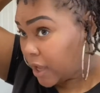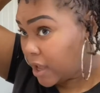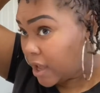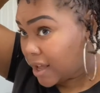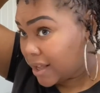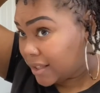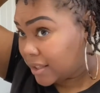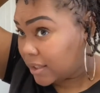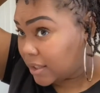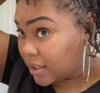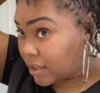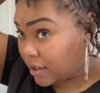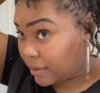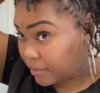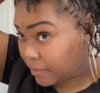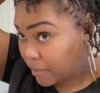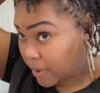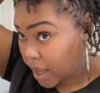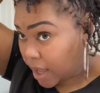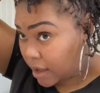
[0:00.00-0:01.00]
Some
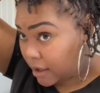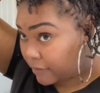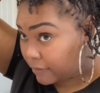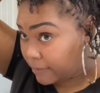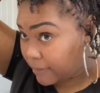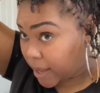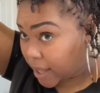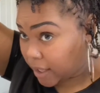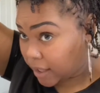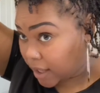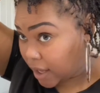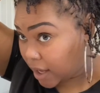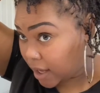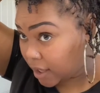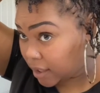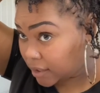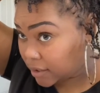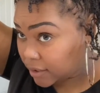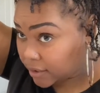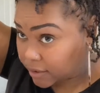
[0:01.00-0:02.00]
of my
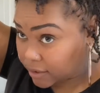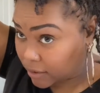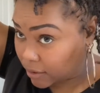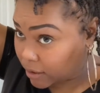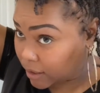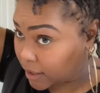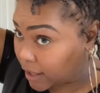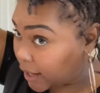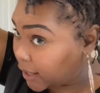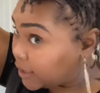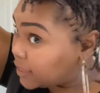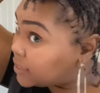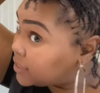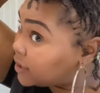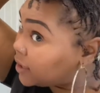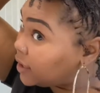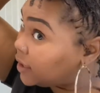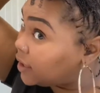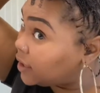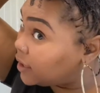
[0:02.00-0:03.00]
locks are like
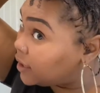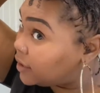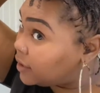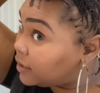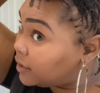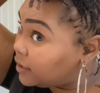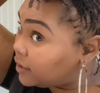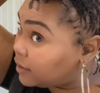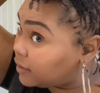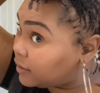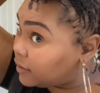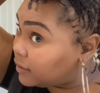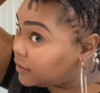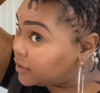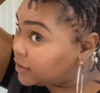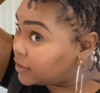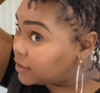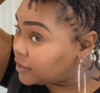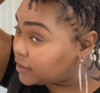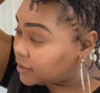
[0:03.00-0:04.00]
thin on
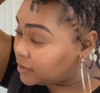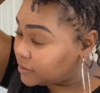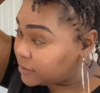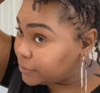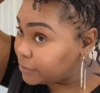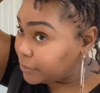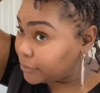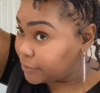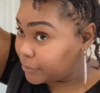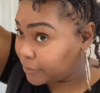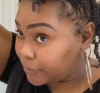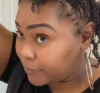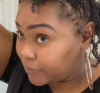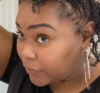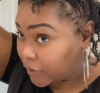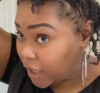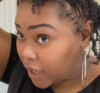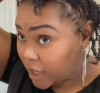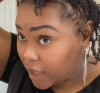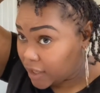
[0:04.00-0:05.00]
the root,
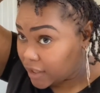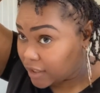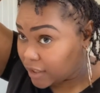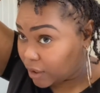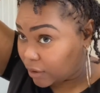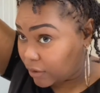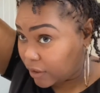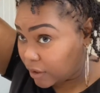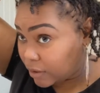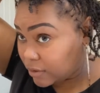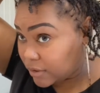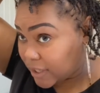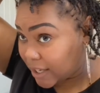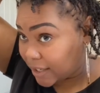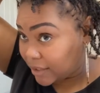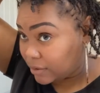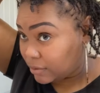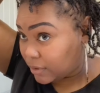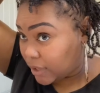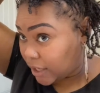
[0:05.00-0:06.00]
so those I do
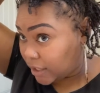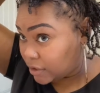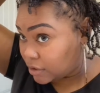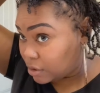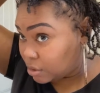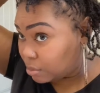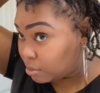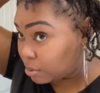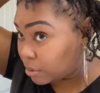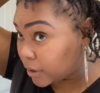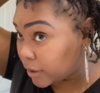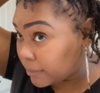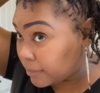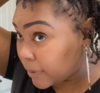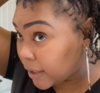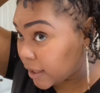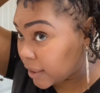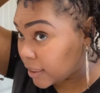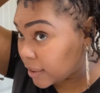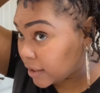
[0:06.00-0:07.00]
like 2-point
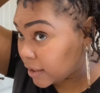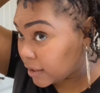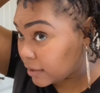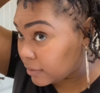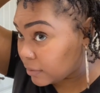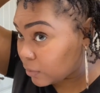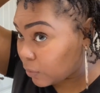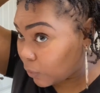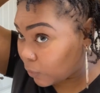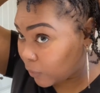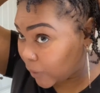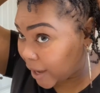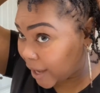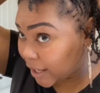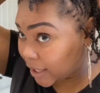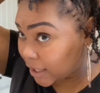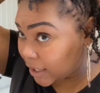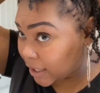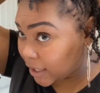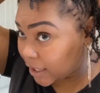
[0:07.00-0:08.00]
method. Why did
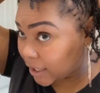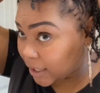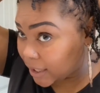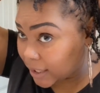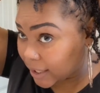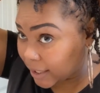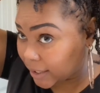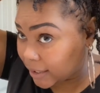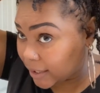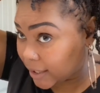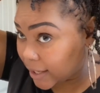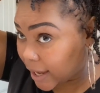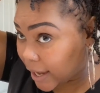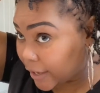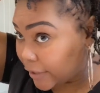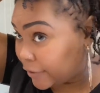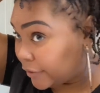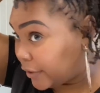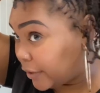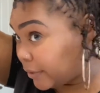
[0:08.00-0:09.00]
they get like that? I
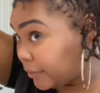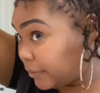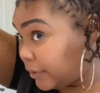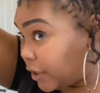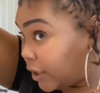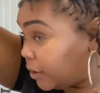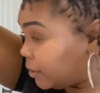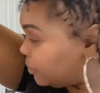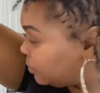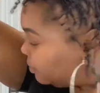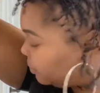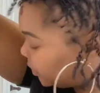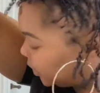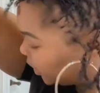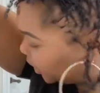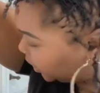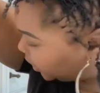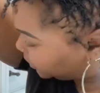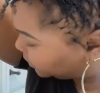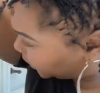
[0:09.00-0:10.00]
don't know. But
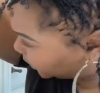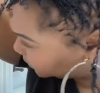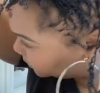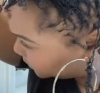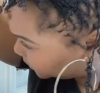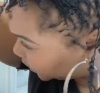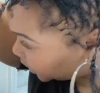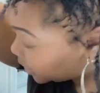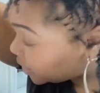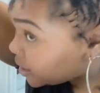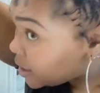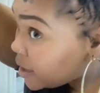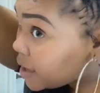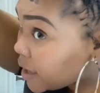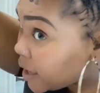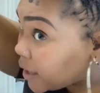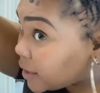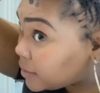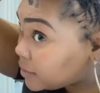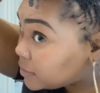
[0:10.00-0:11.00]
anyway, I
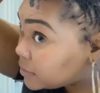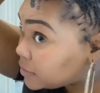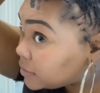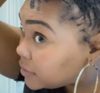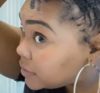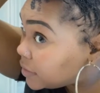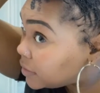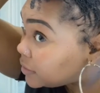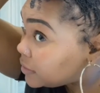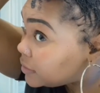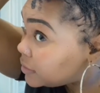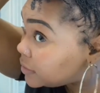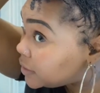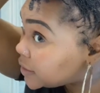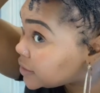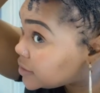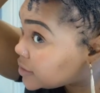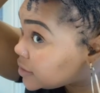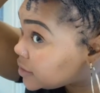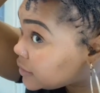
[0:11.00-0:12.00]
don't know. Let's
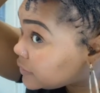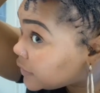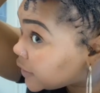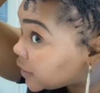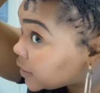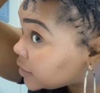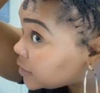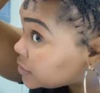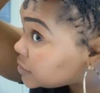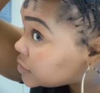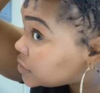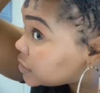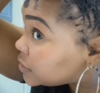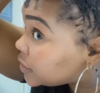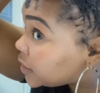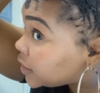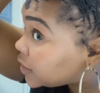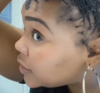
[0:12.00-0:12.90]
see if I can show y'all.